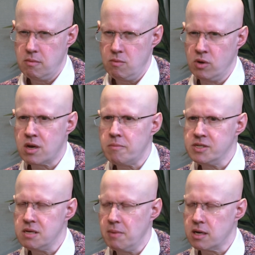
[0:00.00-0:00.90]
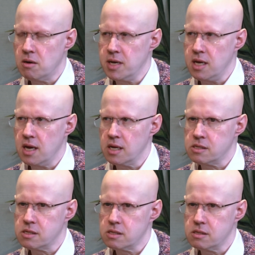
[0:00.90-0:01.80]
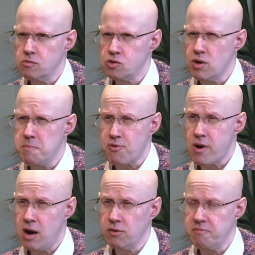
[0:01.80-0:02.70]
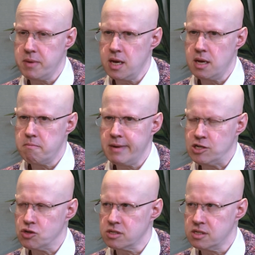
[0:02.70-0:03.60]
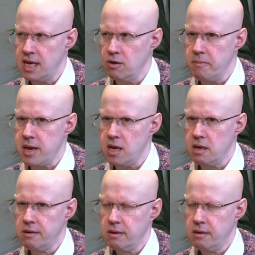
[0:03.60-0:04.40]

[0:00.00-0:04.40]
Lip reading: would come and see my comedy gigs, was really proud of me, made sure to tell me.